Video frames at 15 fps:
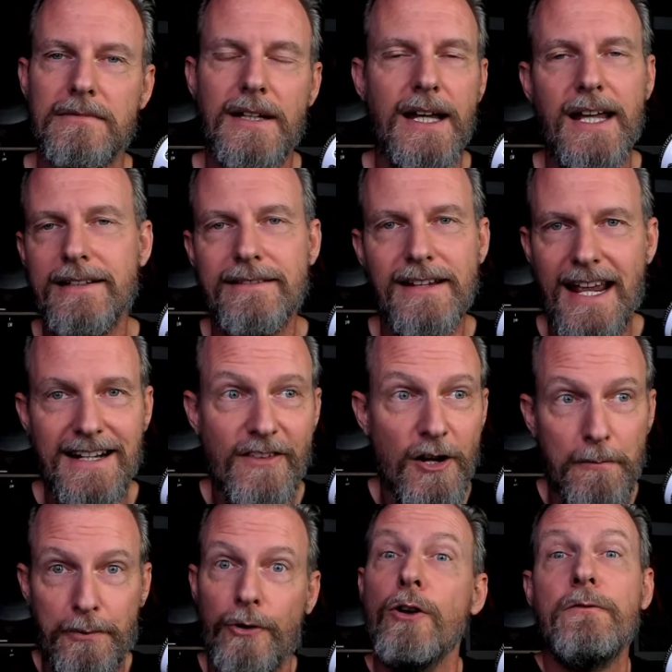And they're
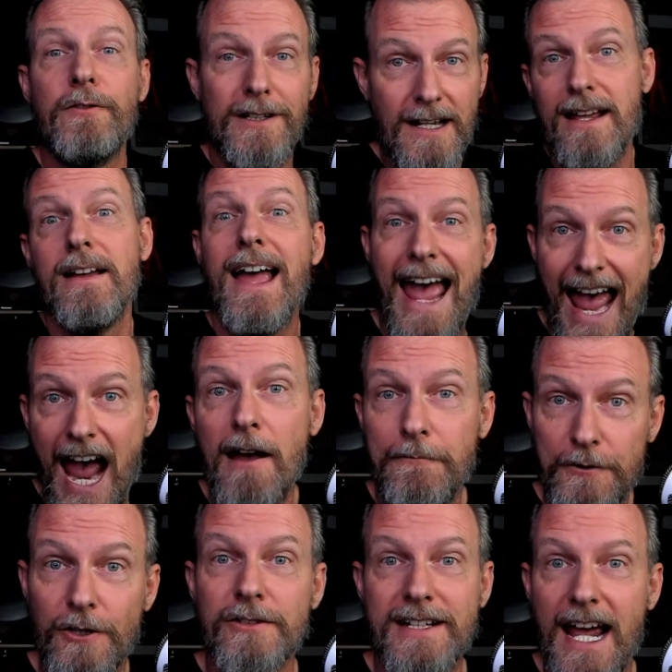proven
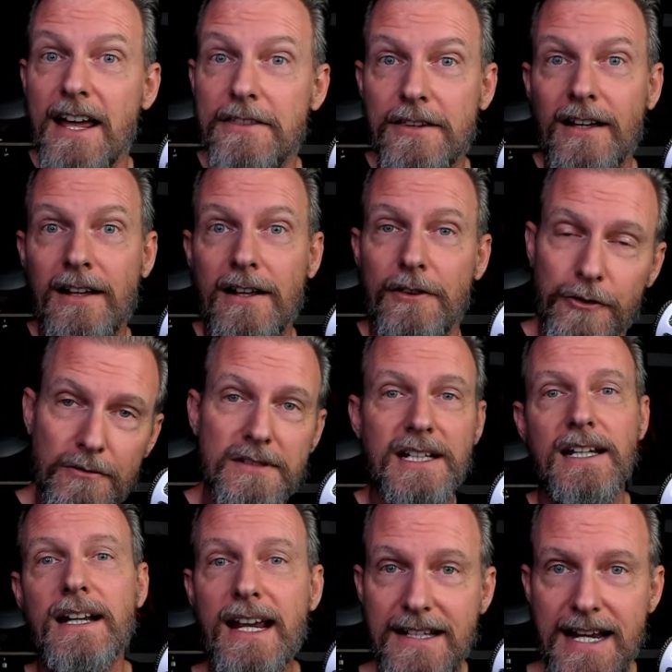after death through
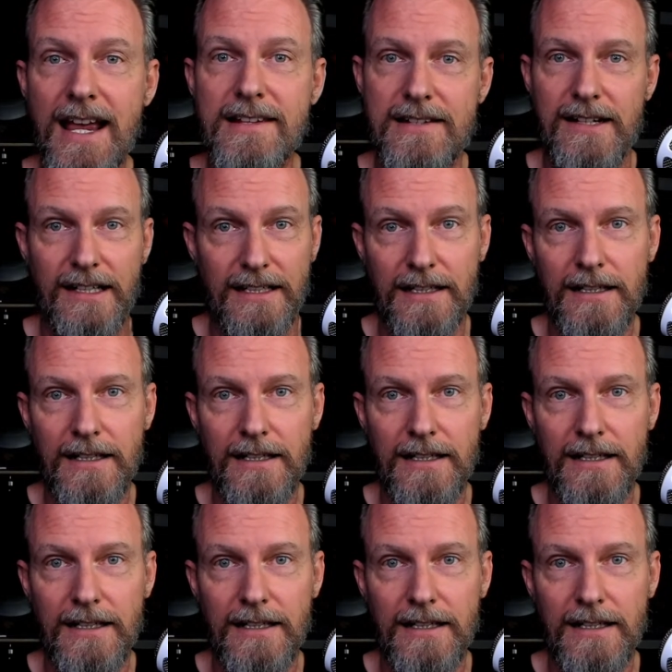DNA testing.